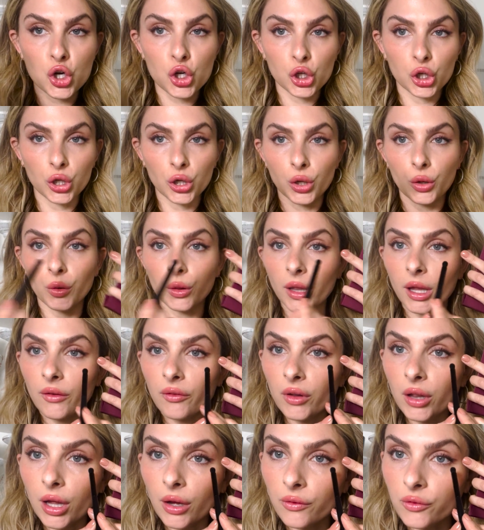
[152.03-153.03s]

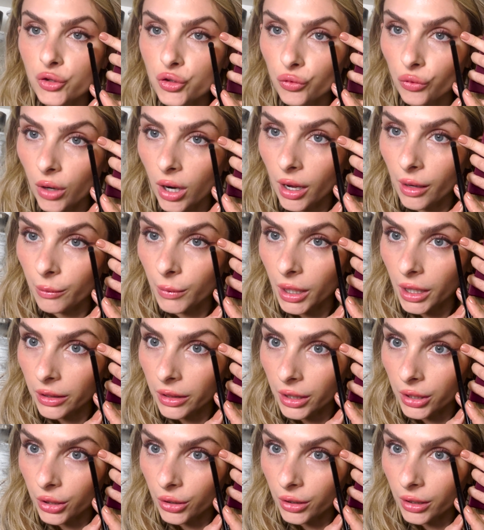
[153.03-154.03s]
level of drama
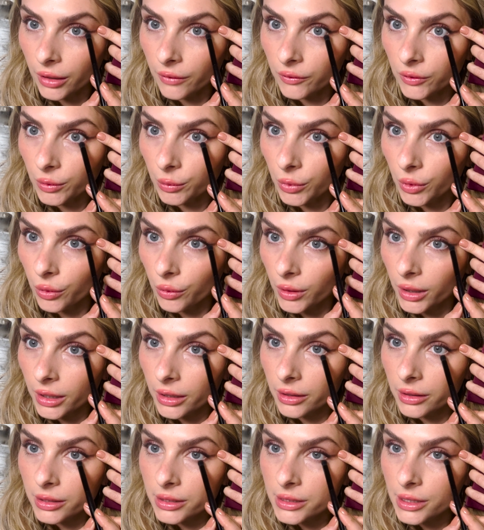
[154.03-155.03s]
that you're comfortable
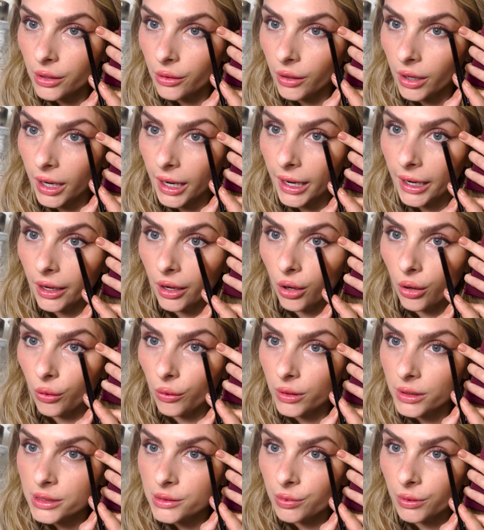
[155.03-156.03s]
with. So I
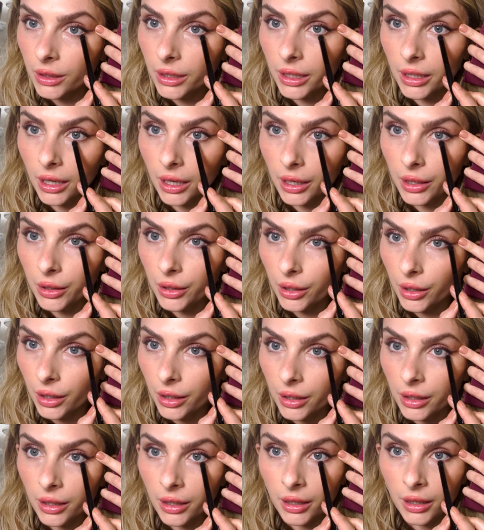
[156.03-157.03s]
always bring it under,
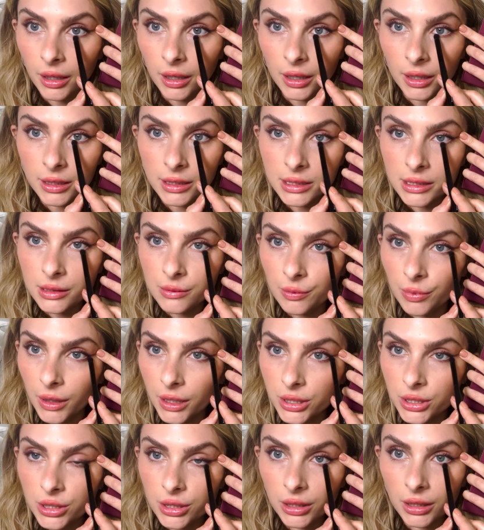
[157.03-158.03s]

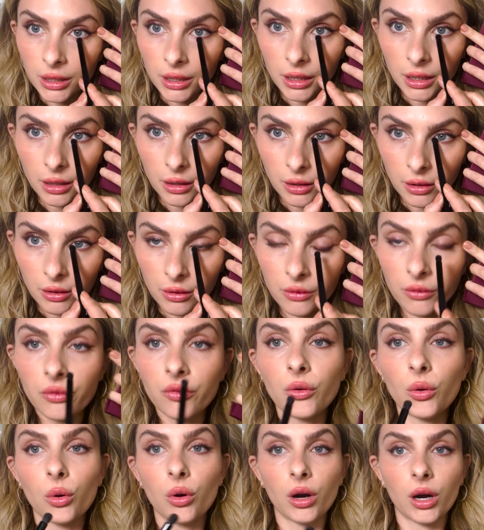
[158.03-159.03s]
especially
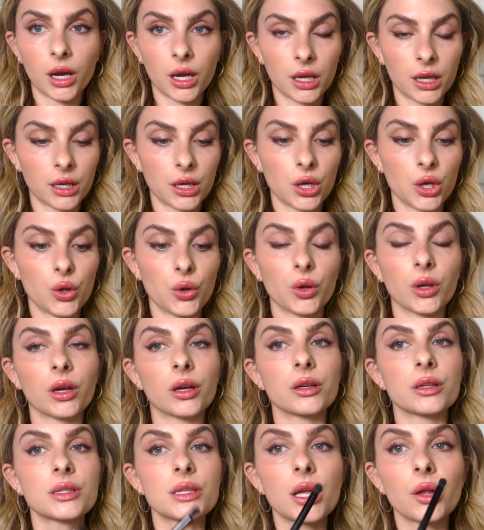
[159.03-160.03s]
for a New
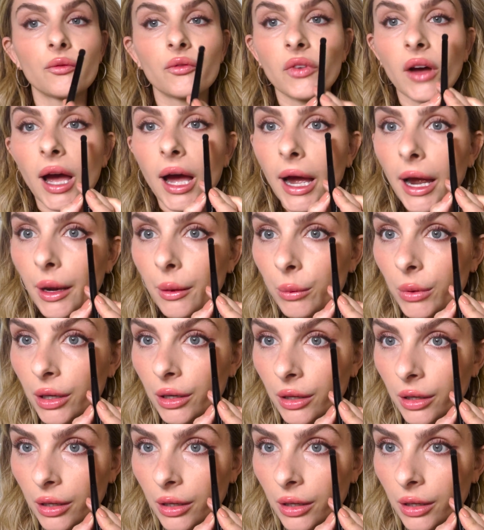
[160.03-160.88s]
Year's vibe.